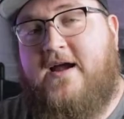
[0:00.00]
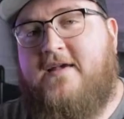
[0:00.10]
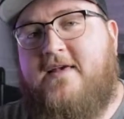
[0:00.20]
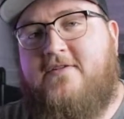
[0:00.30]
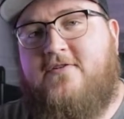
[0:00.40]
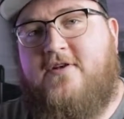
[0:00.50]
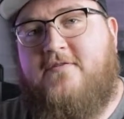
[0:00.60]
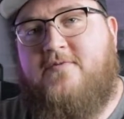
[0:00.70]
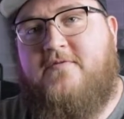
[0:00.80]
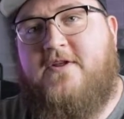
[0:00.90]
guys, as you
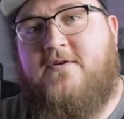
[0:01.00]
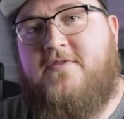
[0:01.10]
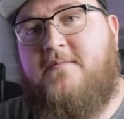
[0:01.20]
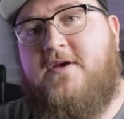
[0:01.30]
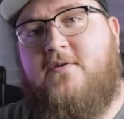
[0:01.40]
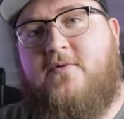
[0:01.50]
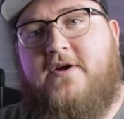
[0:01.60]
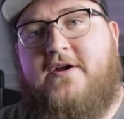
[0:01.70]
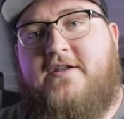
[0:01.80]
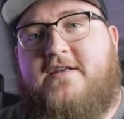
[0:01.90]
saw from the video and thumbnail,
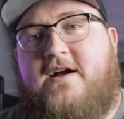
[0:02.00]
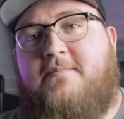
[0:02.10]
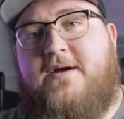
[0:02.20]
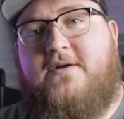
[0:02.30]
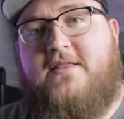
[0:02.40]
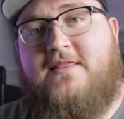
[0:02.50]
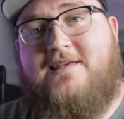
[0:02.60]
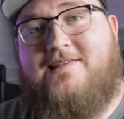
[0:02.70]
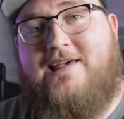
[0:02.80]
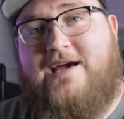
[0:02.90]
we're here to talk about
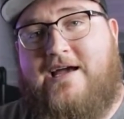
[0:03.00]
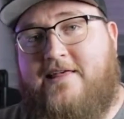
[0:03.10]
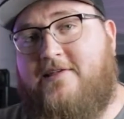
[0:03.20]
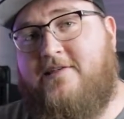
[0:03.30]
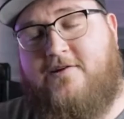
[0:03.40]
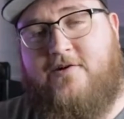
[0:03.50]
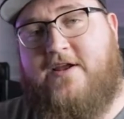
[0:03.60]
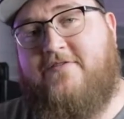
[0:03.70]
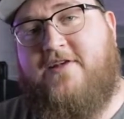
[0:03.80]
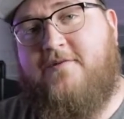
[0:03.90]
this guy. This is the
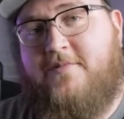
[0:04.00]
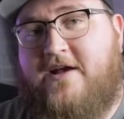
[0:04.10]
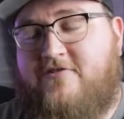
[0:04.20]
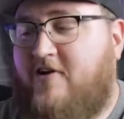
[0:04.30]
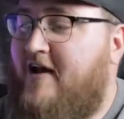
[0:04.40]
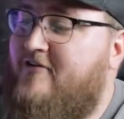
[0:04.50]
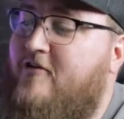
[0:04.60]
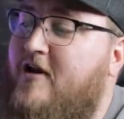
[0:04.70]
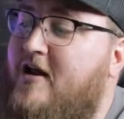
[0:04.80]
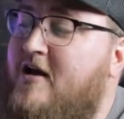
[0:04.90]
Creative SoundBlaster
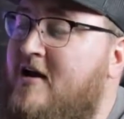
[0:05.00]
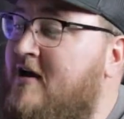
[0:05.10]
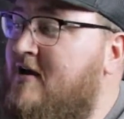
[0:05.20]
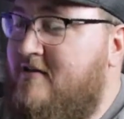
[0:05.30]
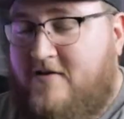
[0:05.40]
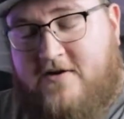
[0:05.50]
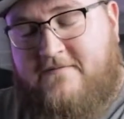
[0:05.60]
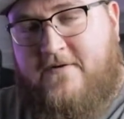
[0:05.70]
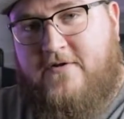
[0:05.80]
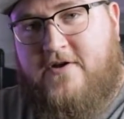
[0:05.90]
X3. The
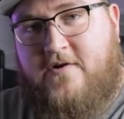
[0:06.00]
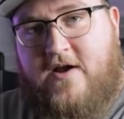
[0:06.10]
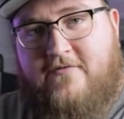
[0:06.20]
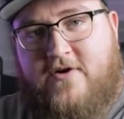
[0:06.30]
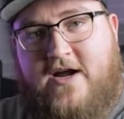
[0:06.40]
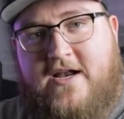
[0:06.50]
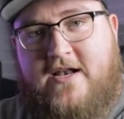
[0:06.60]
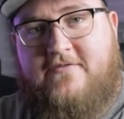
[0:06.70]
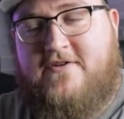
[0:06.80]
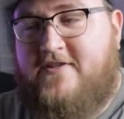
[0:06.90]
good folks at Creative were kind
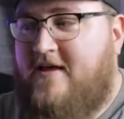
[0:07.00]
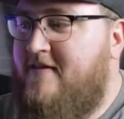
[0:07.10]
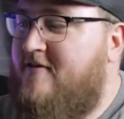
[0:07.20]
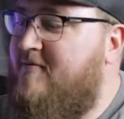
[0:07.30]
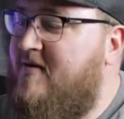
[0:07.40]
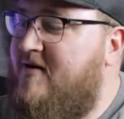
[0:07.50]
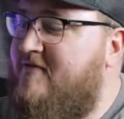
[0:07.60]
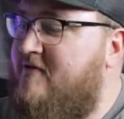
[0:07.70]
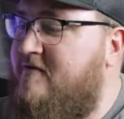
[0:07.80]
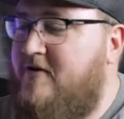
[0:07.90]
enough to send this my way
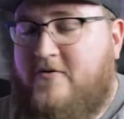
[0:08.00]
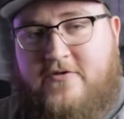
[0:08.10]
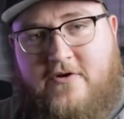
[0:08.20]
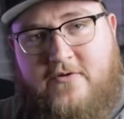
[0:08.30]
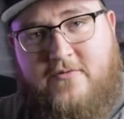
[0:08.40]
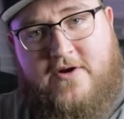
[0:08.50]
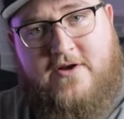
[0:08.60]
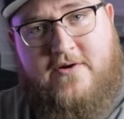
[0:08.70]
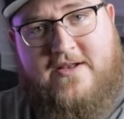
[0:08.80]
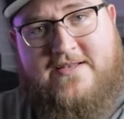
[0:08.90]
for review, so we're going
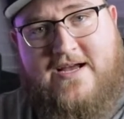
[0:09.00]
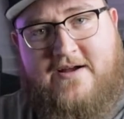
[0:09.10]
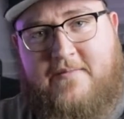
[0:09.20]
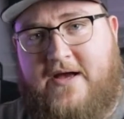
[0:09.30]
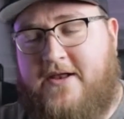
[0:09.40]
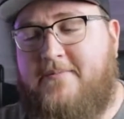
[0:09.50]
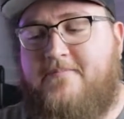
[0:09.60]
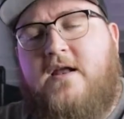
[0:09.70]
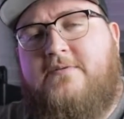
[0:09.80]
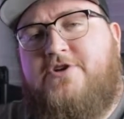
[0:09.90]
to go ahead and talk about it.
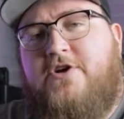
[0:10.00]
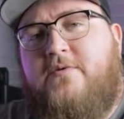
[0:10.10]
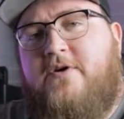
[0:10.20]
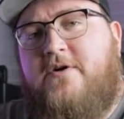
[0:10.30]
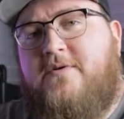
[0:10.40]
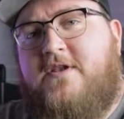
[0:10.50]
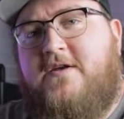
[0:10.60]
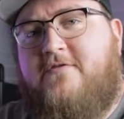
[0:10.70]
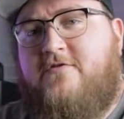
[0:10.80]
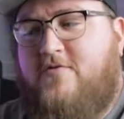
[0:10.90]
Now, I'm sure you're wondering what the
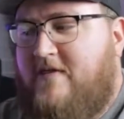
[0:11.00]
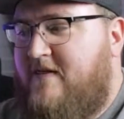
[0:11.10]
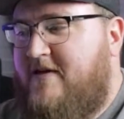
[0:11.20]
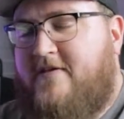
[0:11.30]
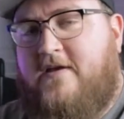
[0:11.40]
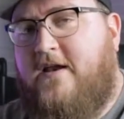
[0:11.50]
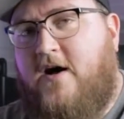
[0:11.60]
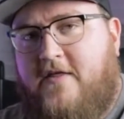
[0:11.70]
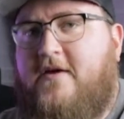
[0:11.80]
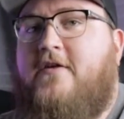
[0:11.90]
difference between this and
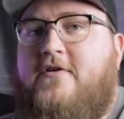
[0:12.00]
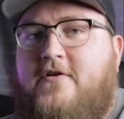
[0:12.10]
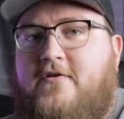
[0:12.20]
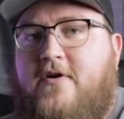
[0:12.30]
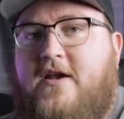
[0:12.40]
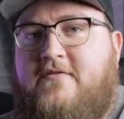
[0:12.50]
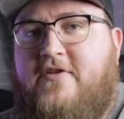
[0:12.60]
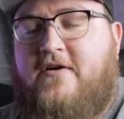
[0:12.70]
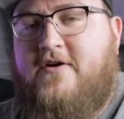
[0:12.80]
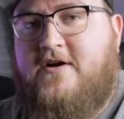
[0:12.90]
all the other Creative
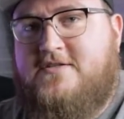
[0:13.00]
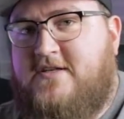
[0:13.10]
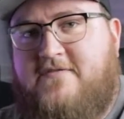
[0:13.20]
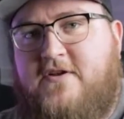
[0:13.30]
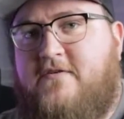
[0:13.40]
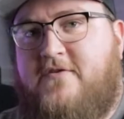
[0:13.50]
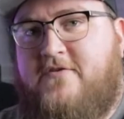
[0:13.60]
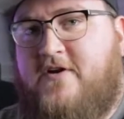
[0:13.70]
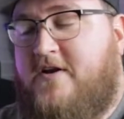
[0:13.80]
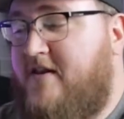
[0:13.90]
sound cards that I've done
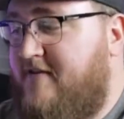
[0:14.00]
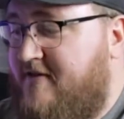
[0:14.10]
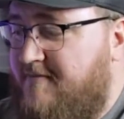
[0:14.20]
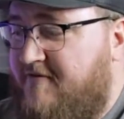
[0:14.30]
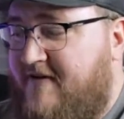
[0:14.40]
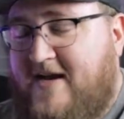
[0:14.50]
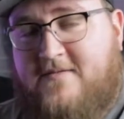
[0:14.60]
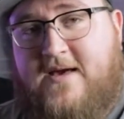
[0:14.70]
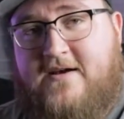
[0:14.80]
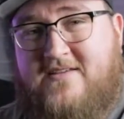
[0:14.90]
reviews on it. And the simple fact
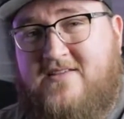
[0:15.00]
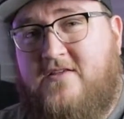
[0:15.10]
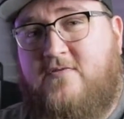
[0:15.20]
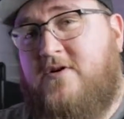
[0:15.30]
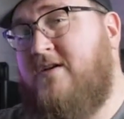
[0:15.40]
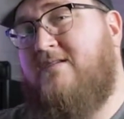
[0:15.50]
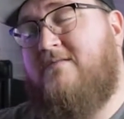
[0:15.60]
of the matter is this one,